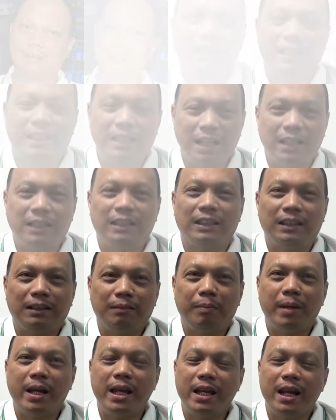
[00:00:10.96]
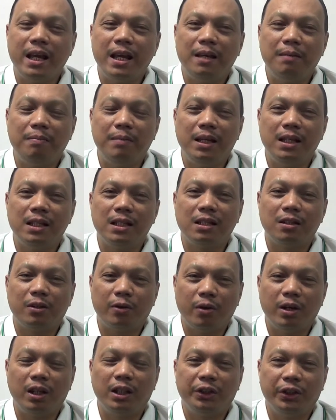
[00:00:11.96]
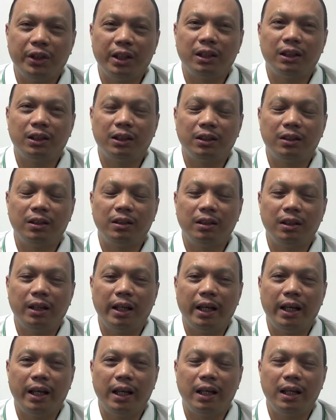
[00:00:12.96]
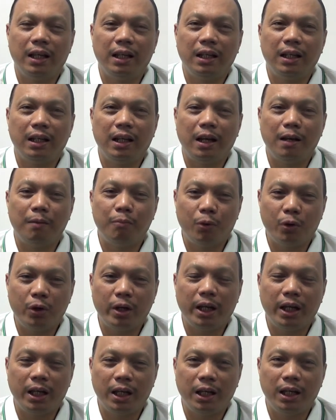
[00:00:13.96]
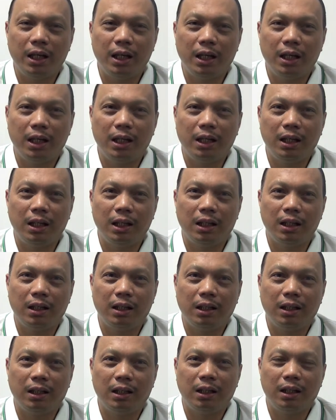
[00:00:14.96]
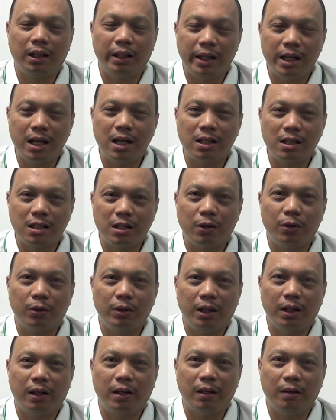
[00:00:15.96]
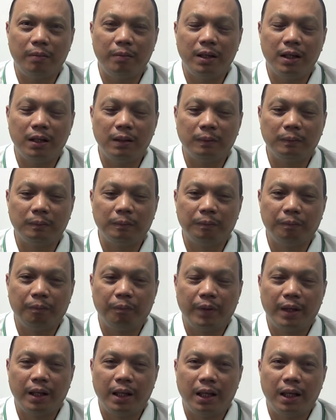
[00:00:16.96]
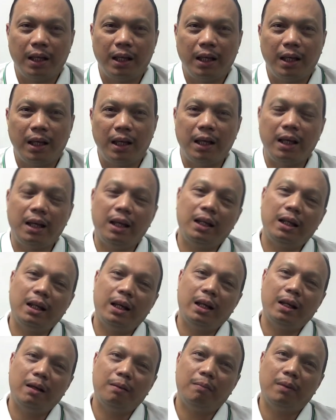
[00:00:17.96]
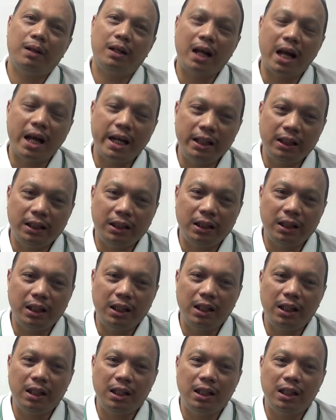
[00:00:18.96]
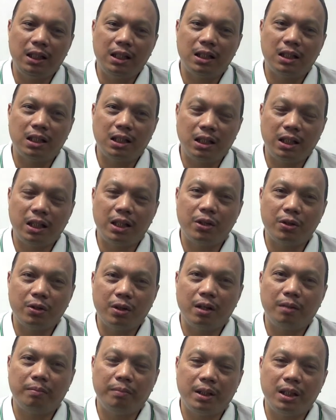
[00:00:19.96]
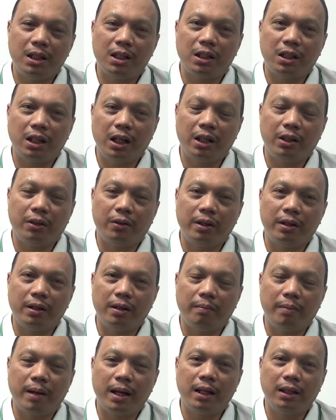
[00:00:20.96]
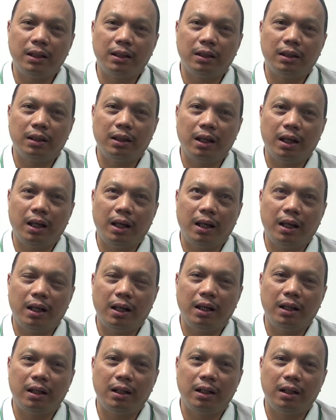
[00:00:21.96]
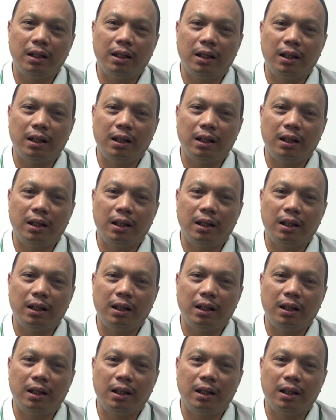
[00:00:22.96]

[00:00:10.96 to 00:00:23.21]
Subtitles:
Yes, my name is Roel Genson and I'm working in Riyadh, Saudi Arabia. And I am an IT senior administrator in the bank and